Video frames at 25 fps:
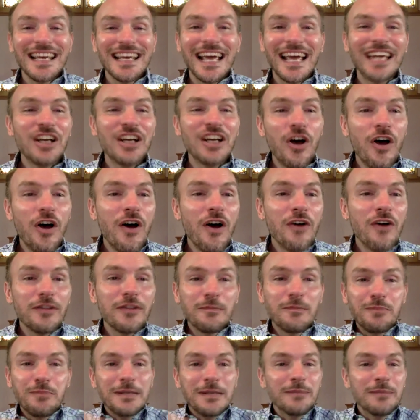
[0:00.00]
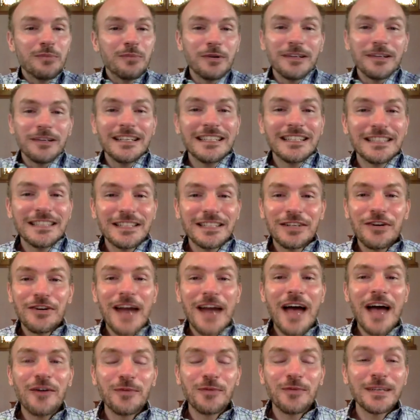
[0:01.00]
and all the people in the
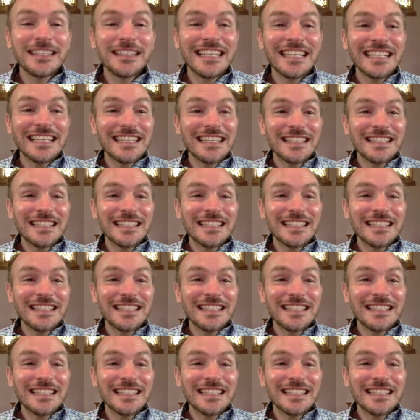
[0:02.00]
crowd would get